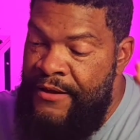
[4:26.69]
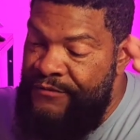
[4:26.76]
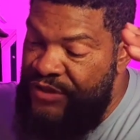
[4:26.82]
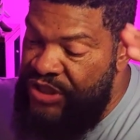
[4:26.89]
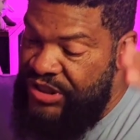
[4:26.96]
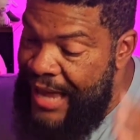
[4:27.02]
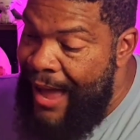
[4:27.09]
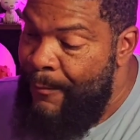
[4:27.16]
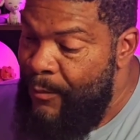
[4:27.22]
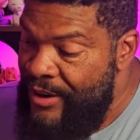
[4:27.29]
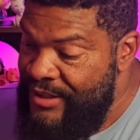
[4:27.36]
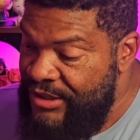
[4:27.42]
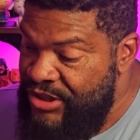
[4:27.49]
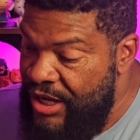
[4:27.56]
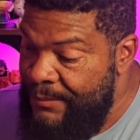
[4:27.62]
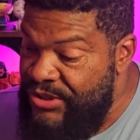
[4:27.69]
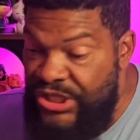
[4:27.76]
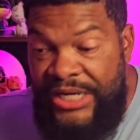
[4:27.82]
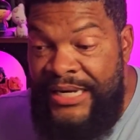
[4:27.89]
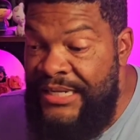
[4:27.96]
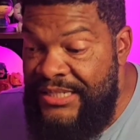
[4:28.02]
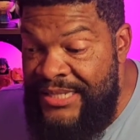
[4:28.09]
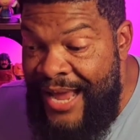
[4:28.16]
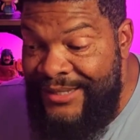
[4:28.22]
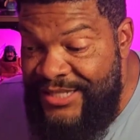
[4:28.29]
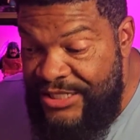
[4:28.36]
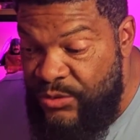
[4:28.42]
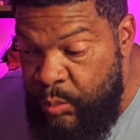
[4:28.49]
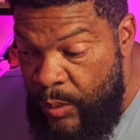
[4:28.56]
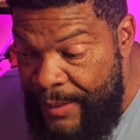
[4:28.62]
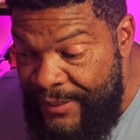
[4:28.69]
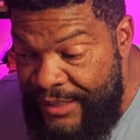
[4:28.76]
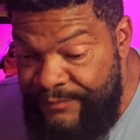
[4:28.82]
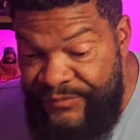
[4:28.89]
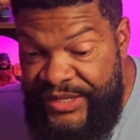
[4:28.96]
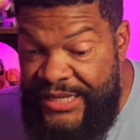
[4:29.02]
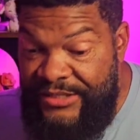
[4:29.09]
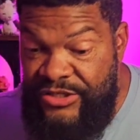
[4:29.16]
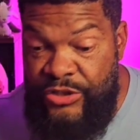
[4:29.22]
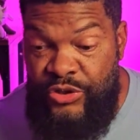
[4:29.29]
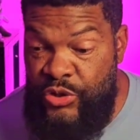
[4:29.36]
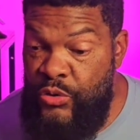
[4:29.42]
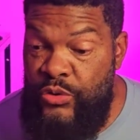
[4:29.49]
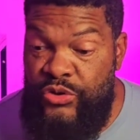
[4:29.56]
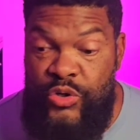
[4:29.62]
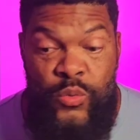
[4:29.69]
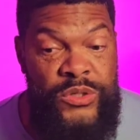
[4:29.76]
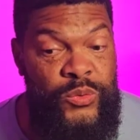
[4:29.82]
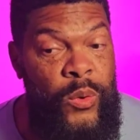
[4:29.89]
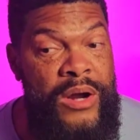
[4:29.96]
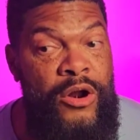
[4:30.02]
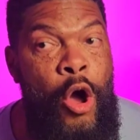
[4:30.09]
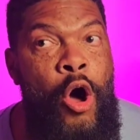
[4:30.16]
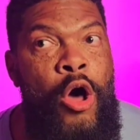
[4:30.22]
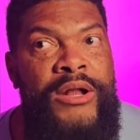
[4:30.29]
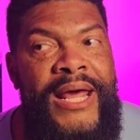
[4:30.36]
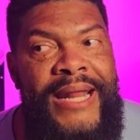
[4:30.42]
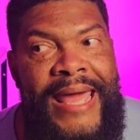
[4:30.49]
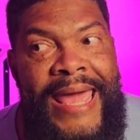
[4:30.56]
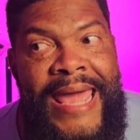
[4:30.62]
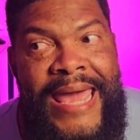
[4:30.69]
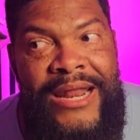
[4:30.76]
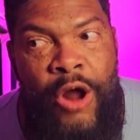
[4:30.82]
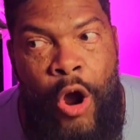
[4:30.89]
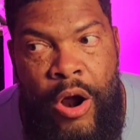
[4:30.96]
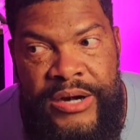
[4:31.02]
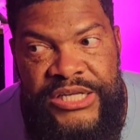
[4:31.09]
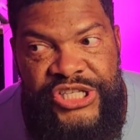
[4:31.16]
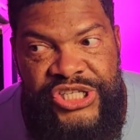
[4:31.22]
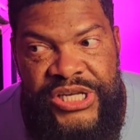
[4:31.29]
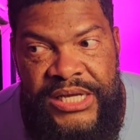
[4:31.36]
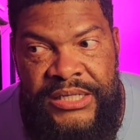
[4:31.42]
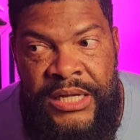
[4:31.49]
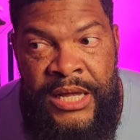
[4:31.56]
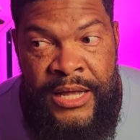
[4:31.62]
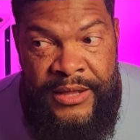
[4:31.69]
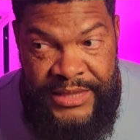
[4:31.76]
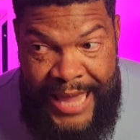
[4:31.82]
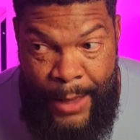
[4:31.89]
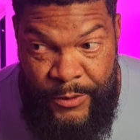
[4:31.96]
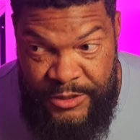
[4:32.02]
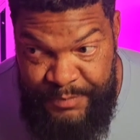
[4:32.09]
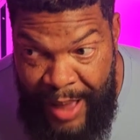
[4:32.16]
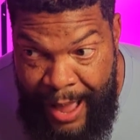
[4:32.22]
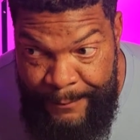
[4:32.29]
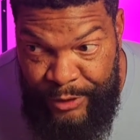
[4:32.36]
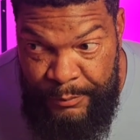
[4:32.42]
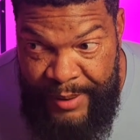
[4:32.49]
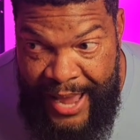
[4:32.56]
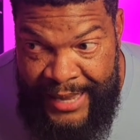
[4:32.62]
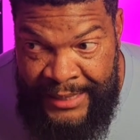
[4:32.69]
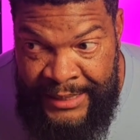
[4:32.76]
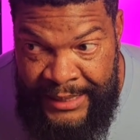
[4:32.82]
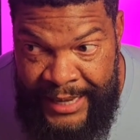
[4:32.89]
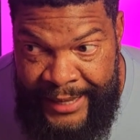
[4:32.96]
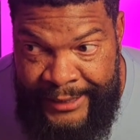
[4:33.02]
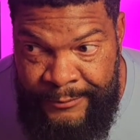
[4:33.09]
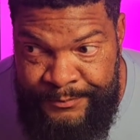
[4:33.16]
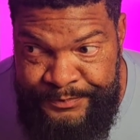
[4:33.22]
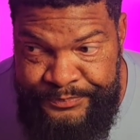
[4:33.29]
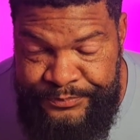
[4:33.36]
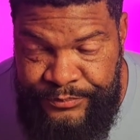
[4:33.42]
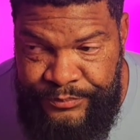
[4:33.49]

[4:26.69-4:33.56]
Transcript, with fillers: Stop wearing the dumb shit. And it's not just women. It's the dudes too. Was wearing all that Ed Hardy shit that was popular back in the day.